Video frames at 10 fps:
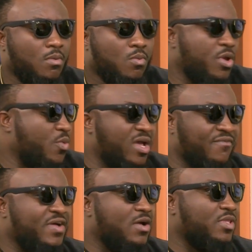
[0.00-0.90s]
We are
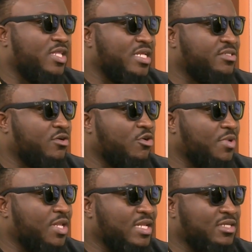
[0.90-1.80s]
fine with the Nigerian
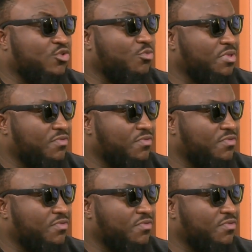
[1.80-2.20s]
comedian. There's no beef.